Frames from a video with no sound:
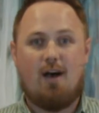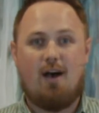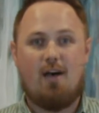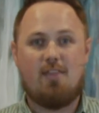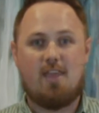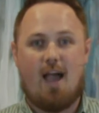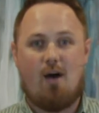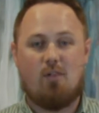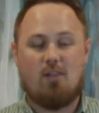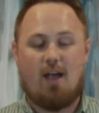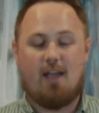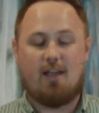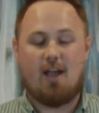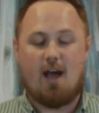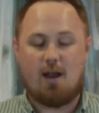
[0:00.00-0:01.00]
the
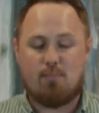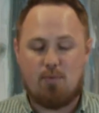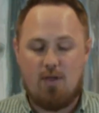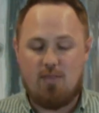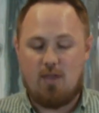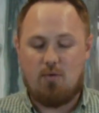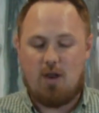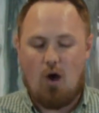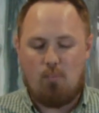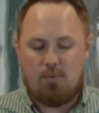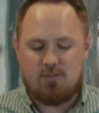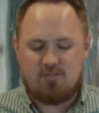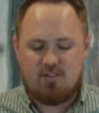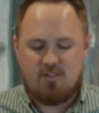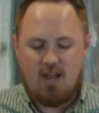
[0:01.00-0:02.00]
outline. God, I pray that you would help
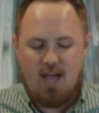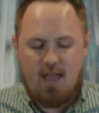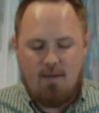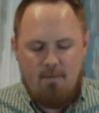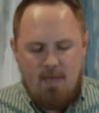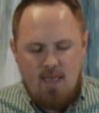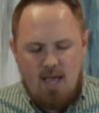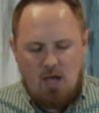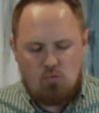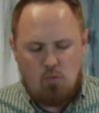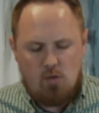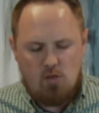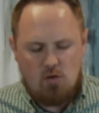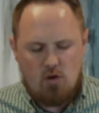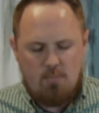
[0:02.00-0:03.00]
us tonight as we
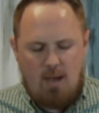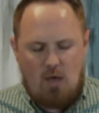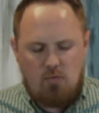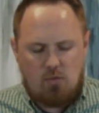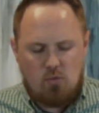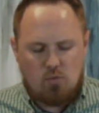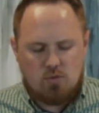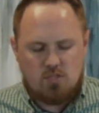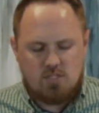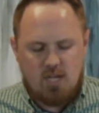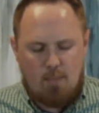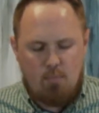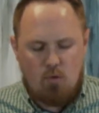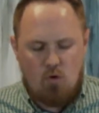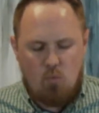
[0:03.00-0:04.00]
learn about the Lord's
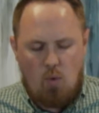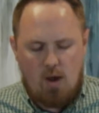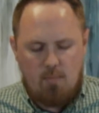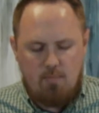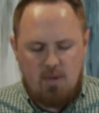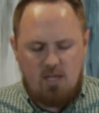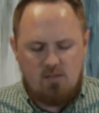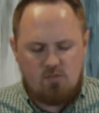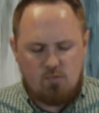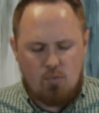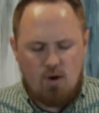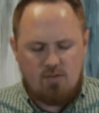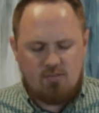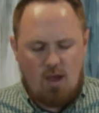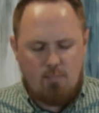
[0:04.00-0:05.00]
Supper and what it means
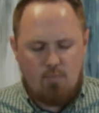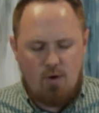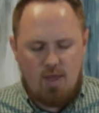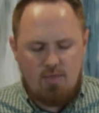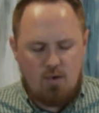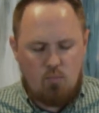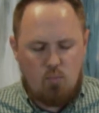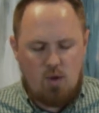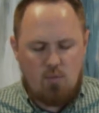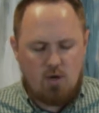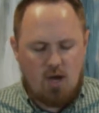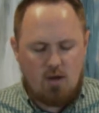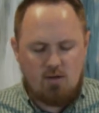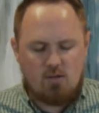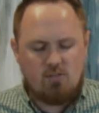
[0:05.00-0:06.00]
for us. I pray that we would
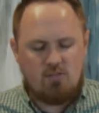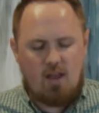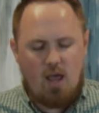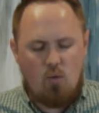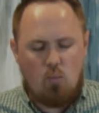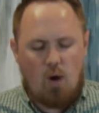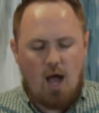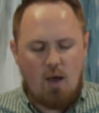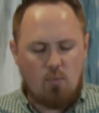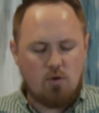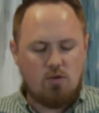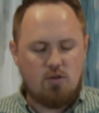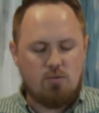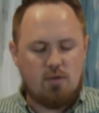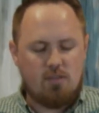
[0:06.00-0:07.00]
understand why we're
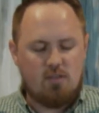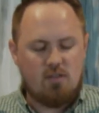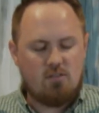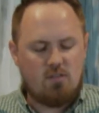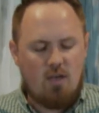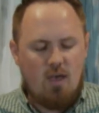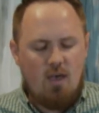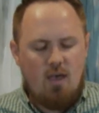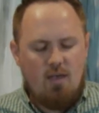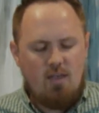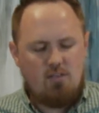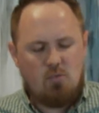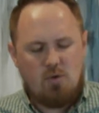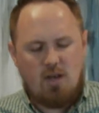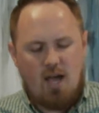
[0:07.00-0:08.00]
doing this.
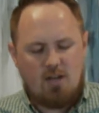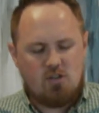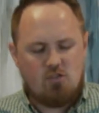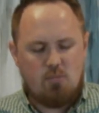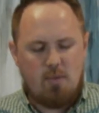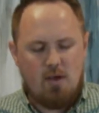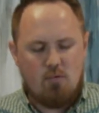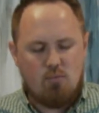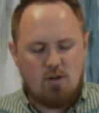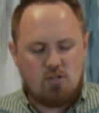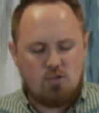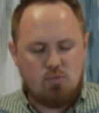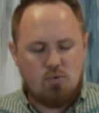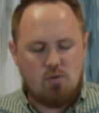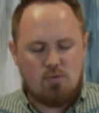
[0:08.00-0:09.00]
This would not just be a
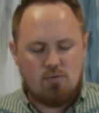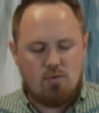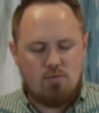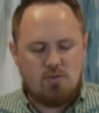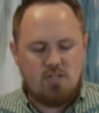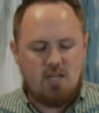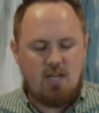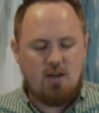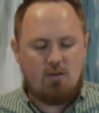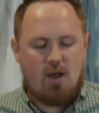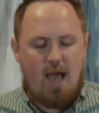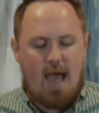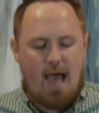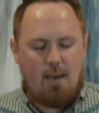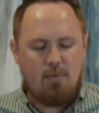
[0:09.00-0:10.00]
ritual or routine or a
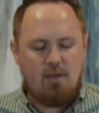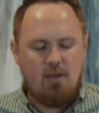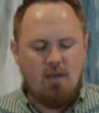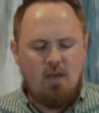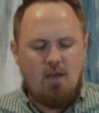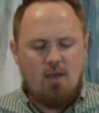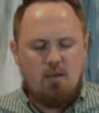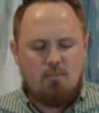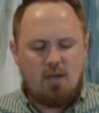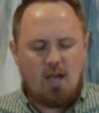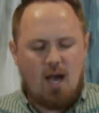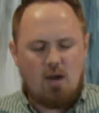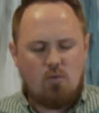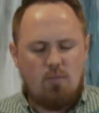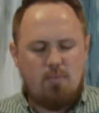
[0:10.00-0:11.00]
habit, but
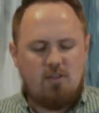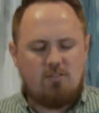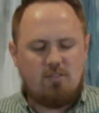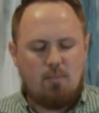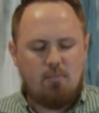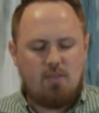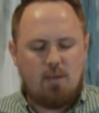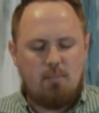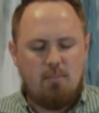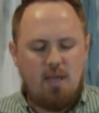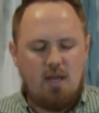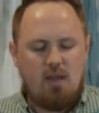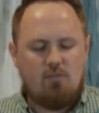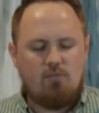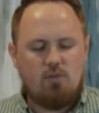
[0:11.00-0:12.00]
God, it would be something
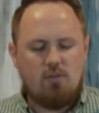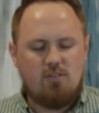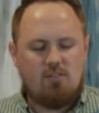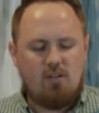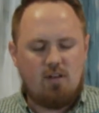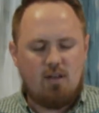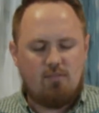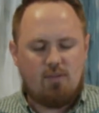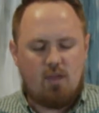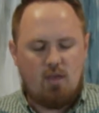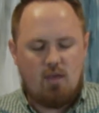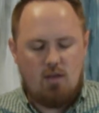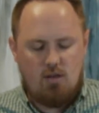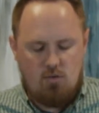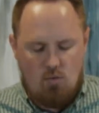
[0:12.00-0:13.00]
meaningful and
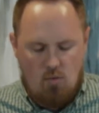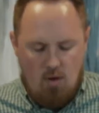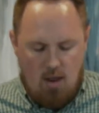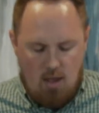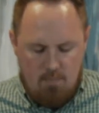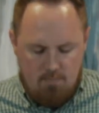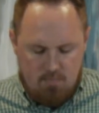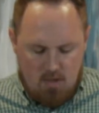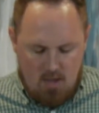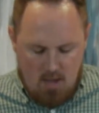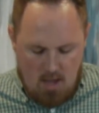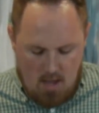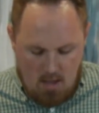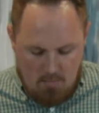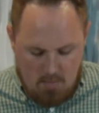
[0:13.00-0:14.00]
significant. In your name,
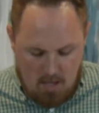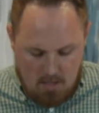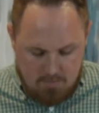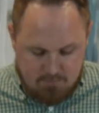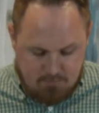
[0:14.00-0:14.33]
amen.